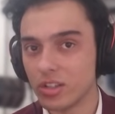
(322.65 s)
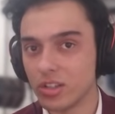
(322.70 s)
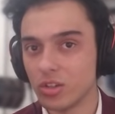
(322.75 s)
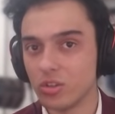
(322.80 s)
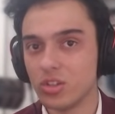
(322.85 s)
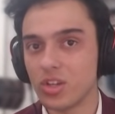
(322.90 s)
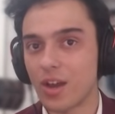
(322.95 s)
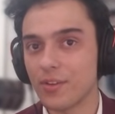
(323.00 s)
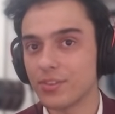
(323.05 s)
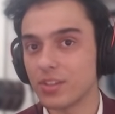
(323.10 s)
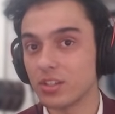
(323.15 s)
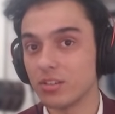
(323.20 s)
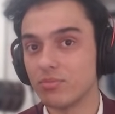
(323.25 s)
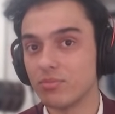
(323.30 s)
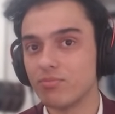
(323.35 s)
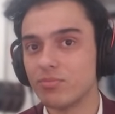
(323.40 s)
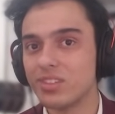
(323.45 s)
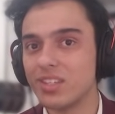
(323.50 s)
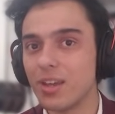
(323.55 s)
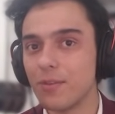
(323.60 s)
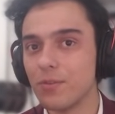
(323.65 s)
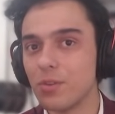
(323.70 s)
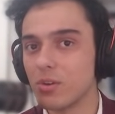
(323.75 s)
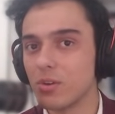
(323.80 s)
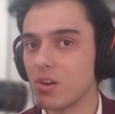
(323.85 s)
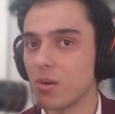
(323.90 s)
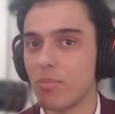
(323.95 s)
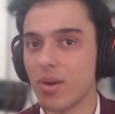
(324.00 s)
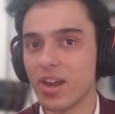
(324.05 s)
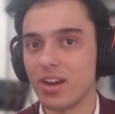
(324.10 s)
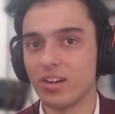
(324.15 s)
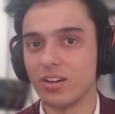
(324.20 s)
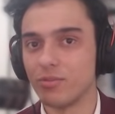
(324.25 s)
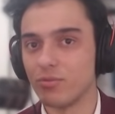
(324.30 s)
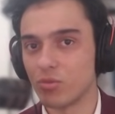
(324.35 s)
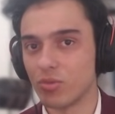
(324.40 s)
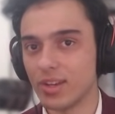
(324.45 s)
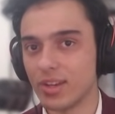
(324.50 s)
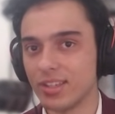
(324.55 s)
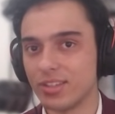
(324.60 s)
You know, you have to give them
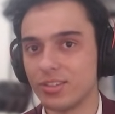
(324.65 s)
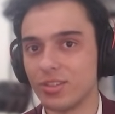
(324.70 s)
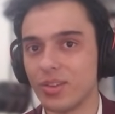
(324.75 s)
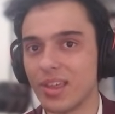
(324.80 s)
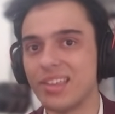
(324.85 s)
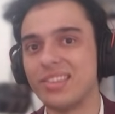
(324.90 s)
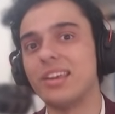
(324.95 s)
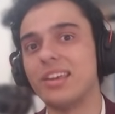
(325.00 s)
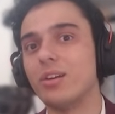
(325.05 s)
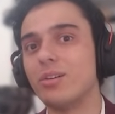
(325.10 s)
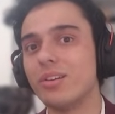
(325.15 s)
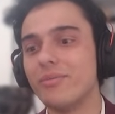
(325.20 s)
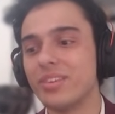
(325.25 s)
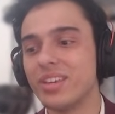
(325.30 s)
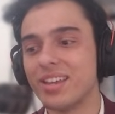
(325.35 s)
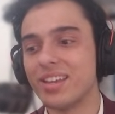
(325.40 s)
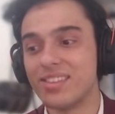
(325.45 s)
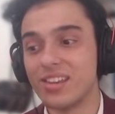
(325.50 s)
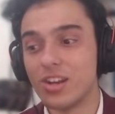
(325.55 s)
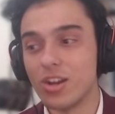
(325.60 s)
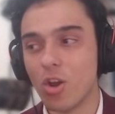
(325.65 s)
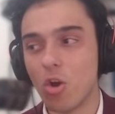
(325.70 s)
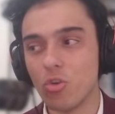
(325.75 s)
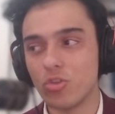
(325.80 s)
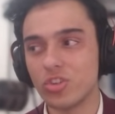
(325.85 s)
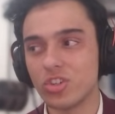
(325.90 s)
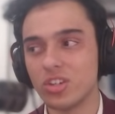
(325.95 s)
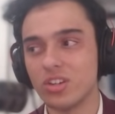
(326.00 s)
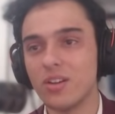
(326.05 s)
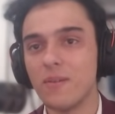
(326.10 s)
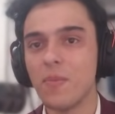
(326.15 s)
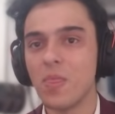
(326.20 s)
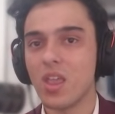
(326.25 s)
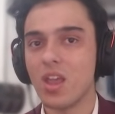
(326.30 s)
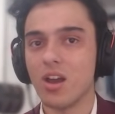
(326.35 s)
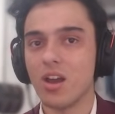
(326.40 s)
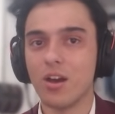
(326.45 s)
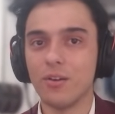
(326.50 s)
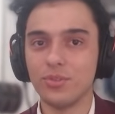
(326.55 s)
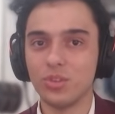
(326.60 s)
competitive rates so that they don't even get the notion
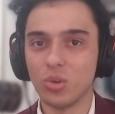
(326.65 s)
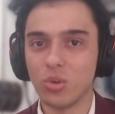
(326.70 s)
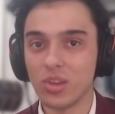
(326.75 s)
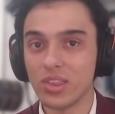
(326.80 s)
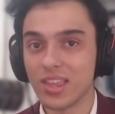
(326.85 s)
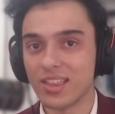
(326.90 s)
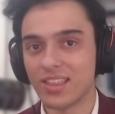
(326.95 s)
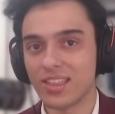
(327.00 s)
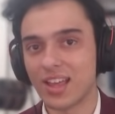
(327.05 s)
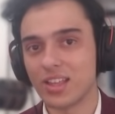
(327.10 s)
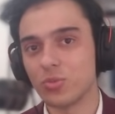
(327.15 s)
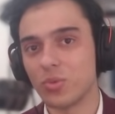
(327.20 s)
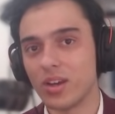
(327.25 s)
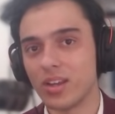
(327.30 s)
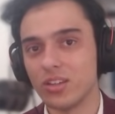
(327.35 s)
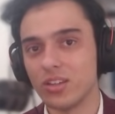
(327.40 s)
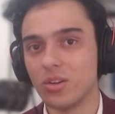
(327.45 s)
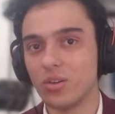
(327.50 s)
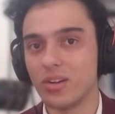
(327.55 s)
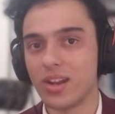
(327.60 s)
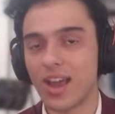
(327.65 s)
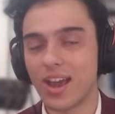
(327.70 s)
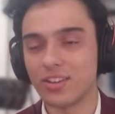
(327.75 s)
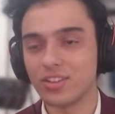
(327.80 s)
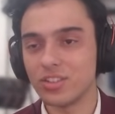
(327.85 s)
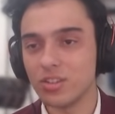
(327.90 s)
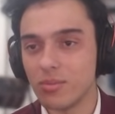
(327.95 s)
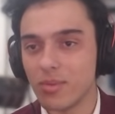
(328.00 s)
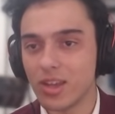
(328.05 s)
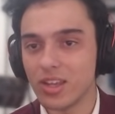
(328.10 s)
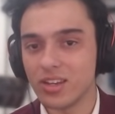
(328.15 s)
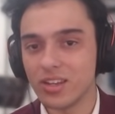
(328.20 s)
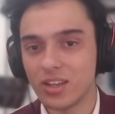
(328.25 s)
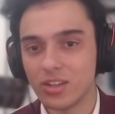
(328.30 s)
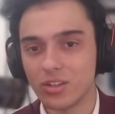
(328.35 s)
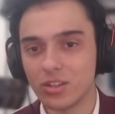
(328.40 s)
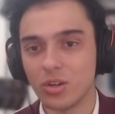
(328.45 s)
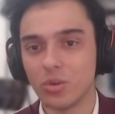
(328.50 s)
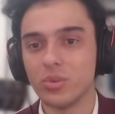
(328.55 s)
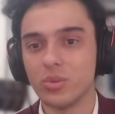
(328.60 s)
of doing that. That's why, you know, in Axie Mania,
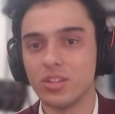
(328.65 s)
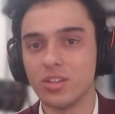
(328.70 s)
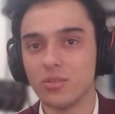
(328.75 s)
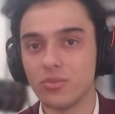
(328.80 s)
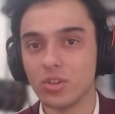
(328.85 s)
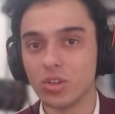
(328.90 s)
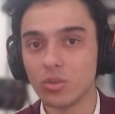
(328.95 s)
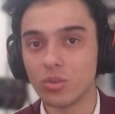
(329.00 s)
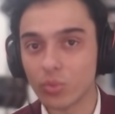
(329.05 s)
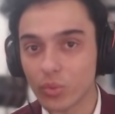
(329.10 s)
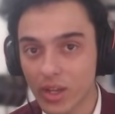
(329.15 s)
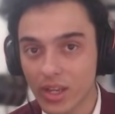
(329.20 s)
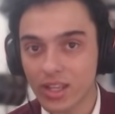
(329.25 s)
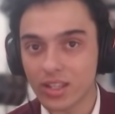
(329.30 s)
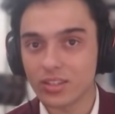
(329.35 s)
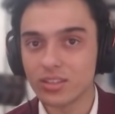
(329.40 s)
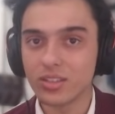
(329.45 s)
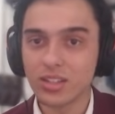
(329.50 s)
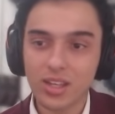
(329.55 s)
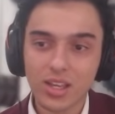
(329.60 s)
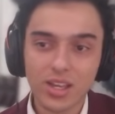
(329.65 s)
you know, we give good rates.